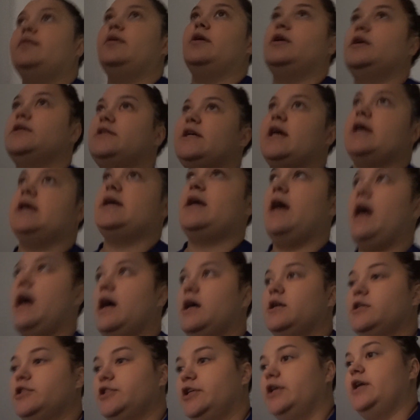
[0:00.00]
I'm going to take
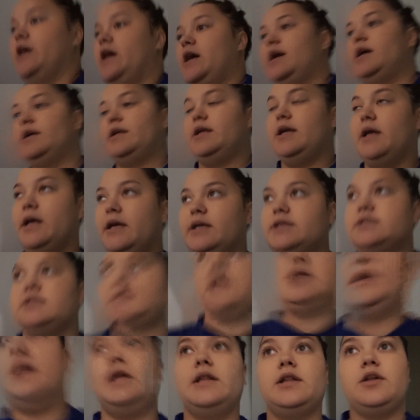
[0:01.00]
Archie out. He's
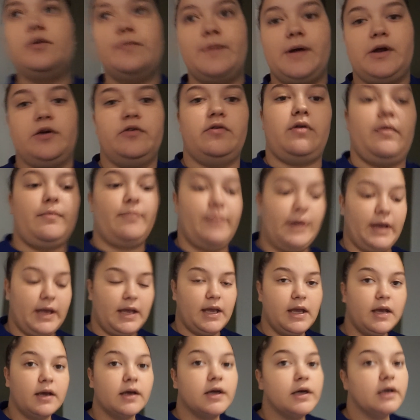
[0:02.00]
getting a little bit
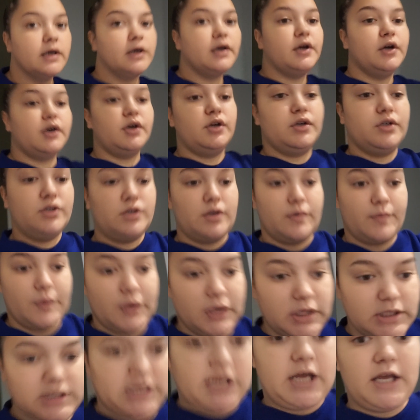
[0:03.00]
grumpy. So I'm
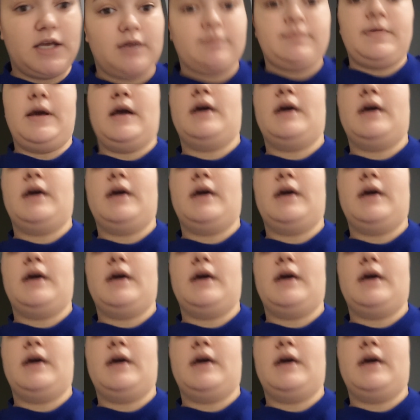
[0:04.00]
going to take him